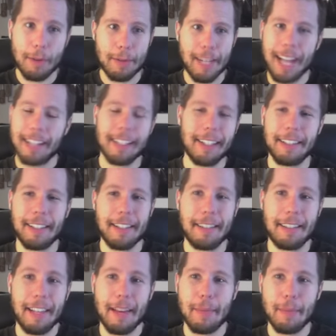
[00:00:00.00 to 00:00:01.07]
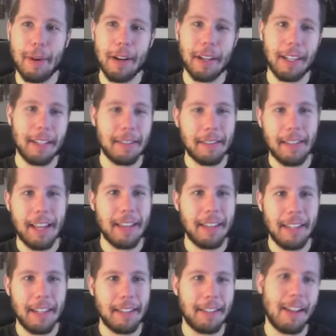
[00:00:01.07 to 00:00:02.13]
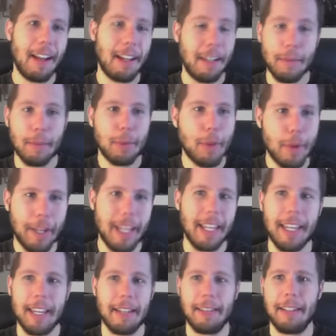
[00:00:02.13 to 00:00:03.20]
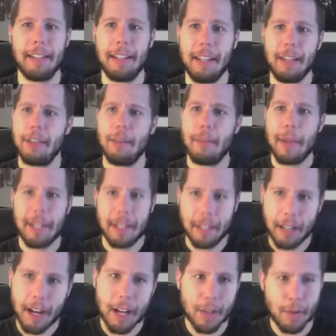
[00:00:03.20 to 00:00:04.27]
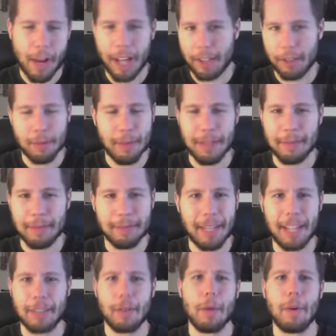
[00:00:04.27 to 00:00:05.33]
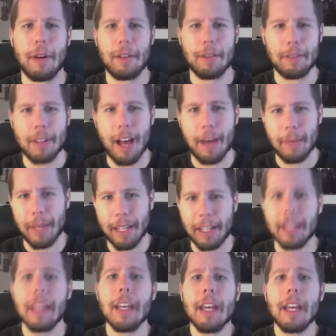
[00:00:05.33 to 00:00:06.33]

technically, CM Punk can say that he's not an employee. He's an independent contractor, but that's a whole other topic.